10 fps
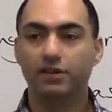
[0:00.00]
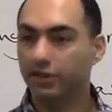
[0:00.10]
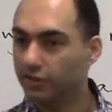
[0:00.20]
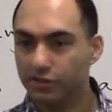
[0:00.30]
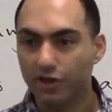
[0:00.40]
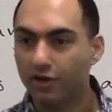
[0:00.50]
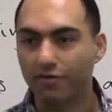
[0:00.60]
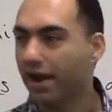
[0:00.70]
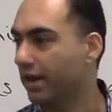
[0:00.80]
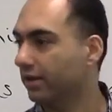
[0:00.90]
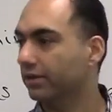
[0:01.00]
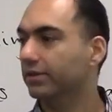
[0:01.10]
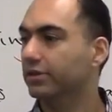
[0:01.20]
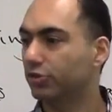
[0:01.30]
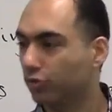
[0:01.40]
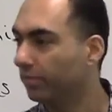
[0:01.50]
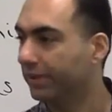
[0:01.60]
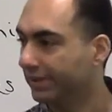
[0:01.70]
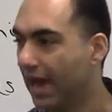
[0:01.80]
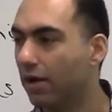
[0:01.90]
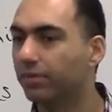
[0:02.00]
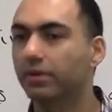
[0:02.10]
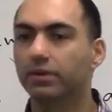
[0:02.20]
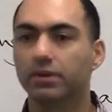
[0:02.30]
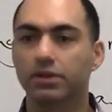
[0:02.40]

They just start writing, scribbling down